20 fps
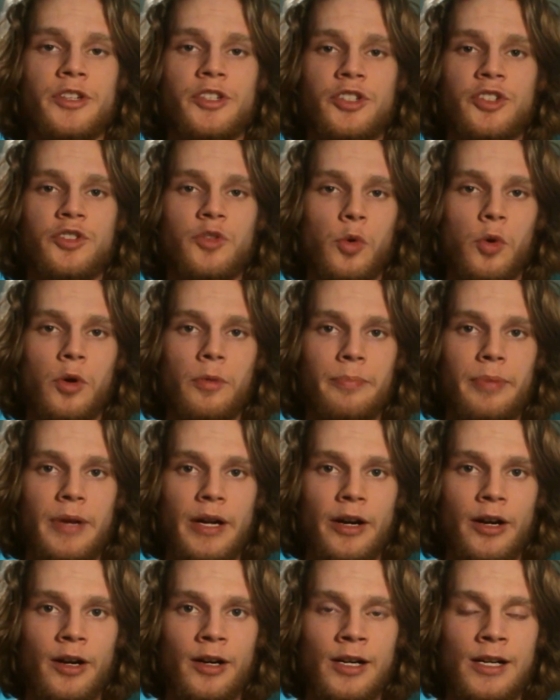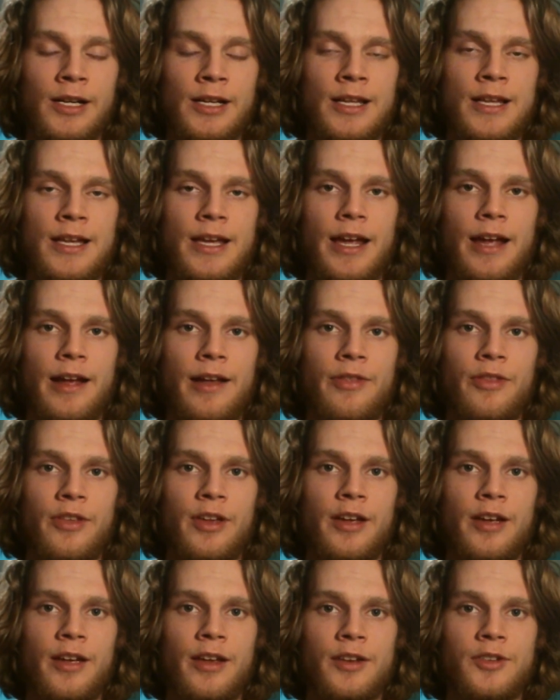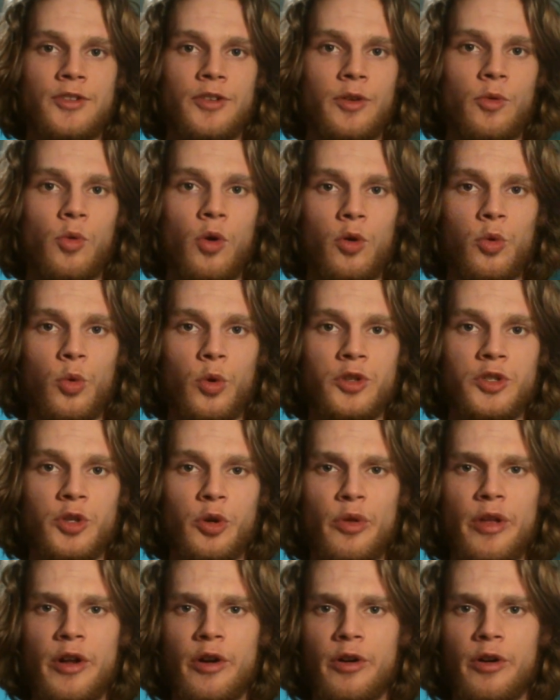store beer. And then during World War II, they were